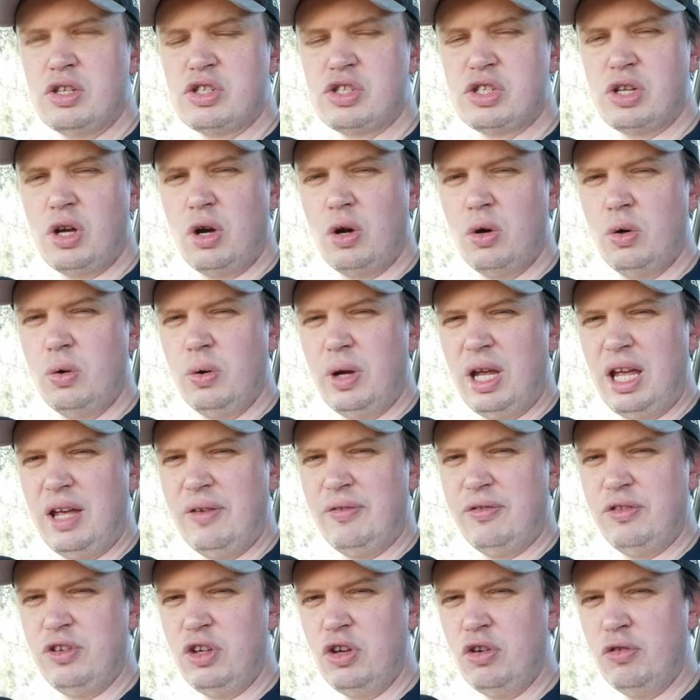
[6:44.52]
so
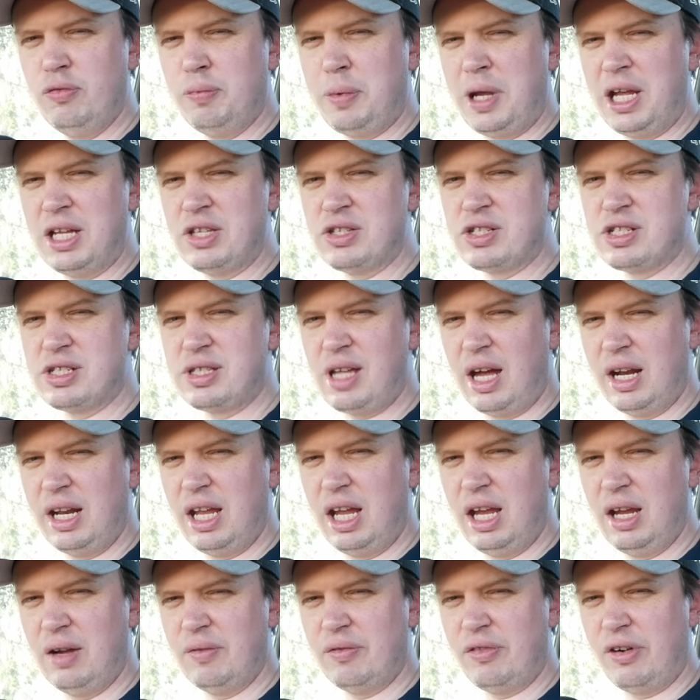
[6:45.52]
if you've been
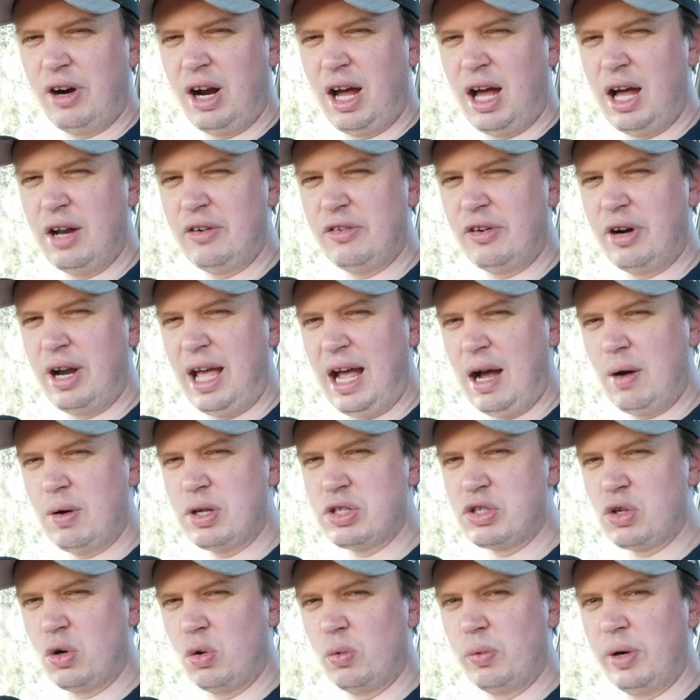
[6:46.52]
studying for 100
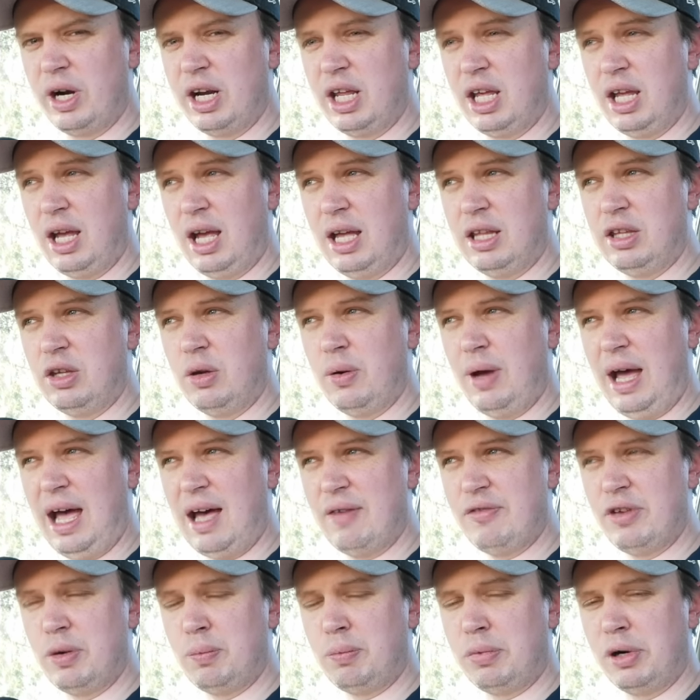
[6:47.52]
hours already and you
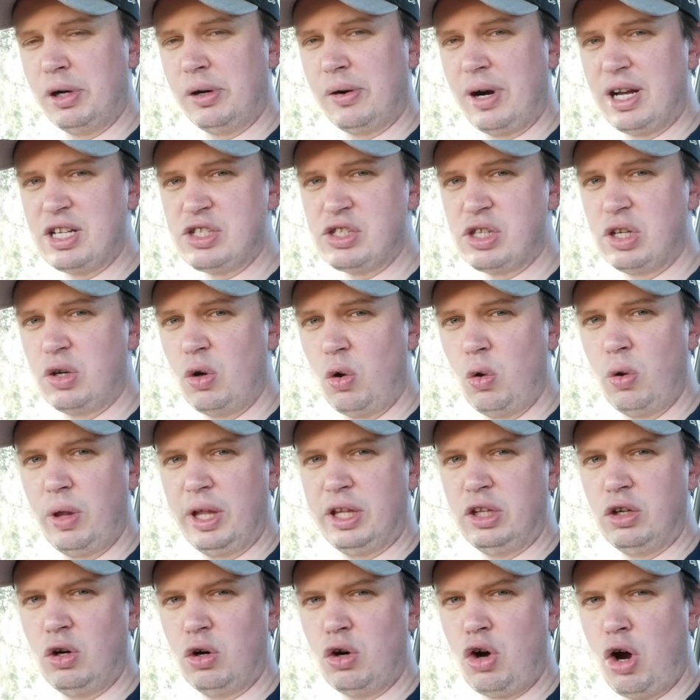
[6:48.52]
haven't progressed at all
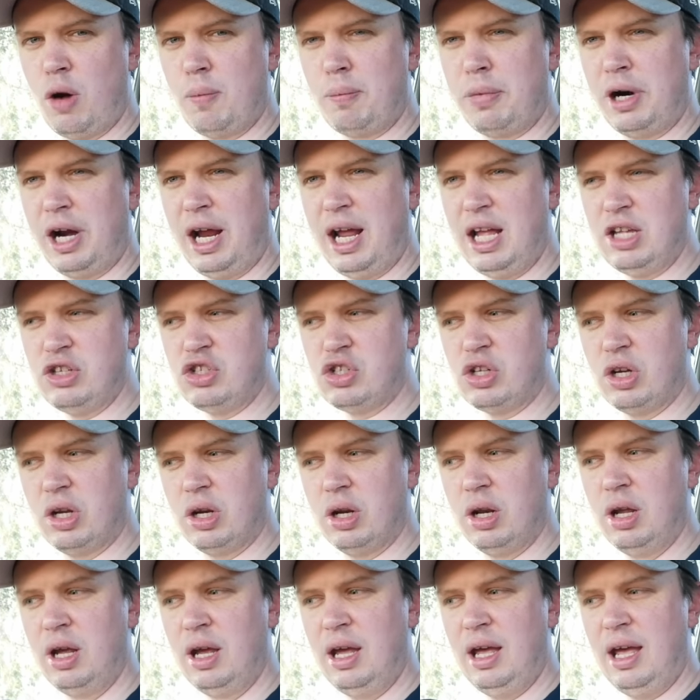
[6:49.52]
in your
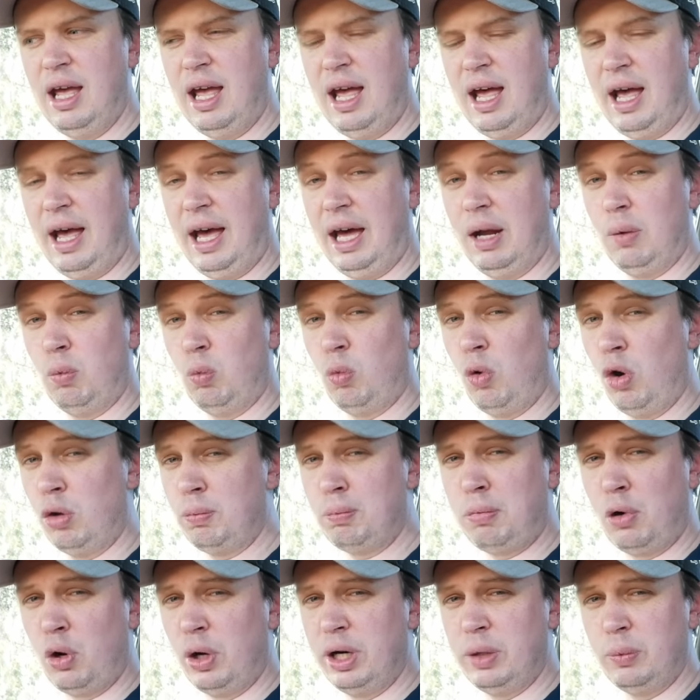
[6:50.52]
comprehension, at what
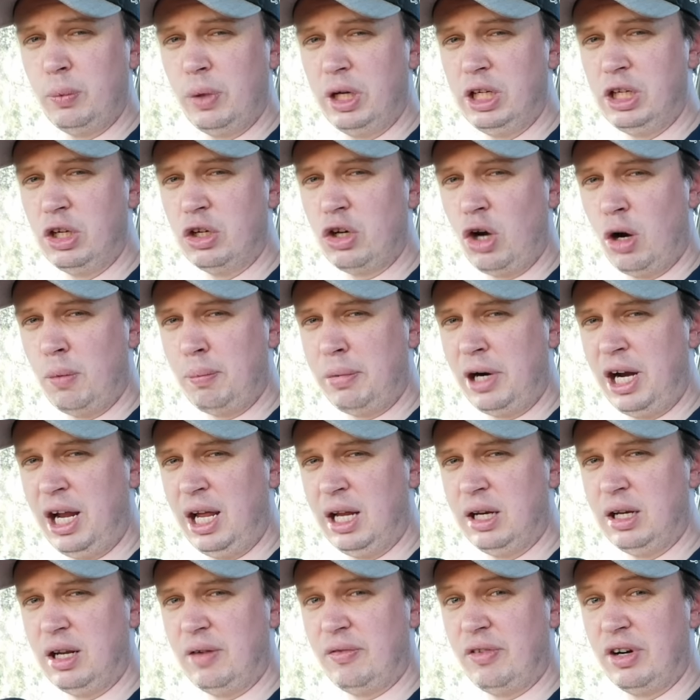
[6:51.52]
point will you
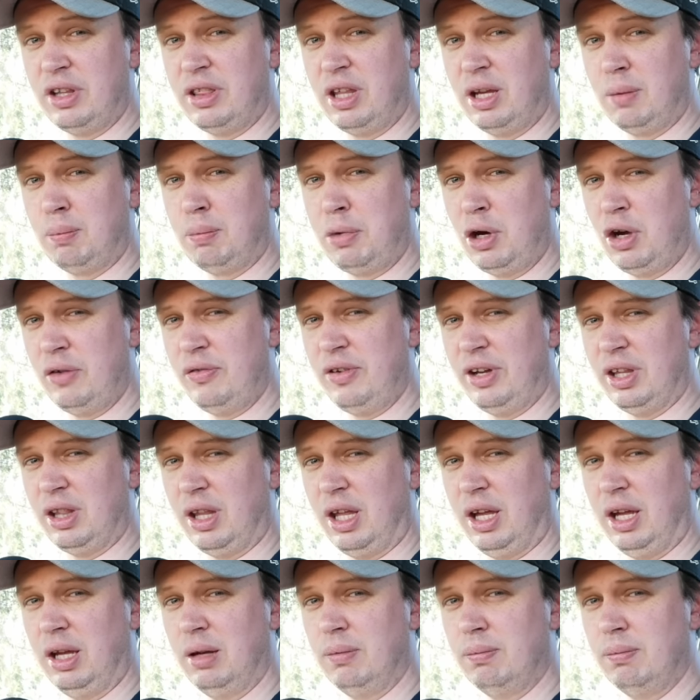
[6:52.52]
comprehend everything perfectly?